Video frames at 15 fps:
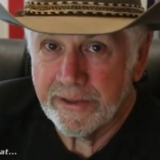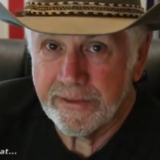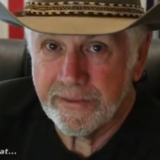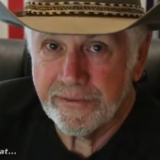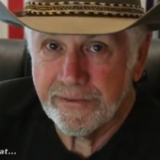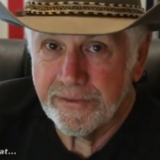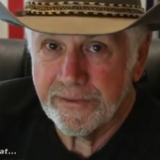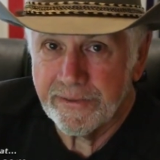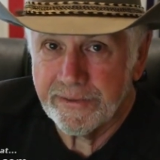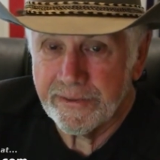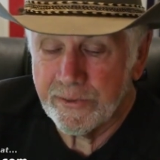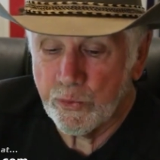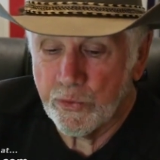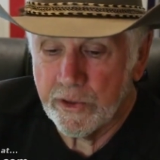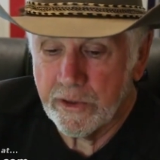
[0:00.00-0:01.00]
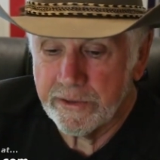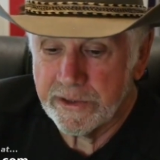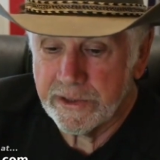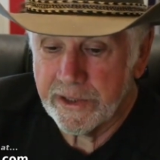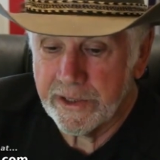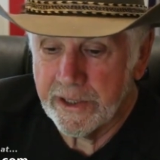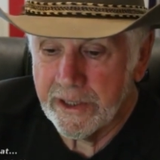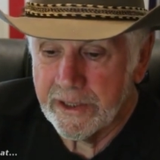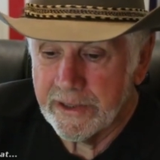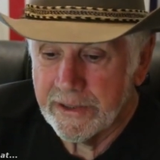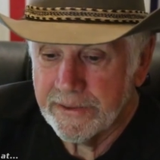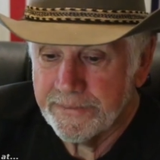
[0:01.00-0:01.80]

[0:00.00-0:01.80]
of the world, is it not?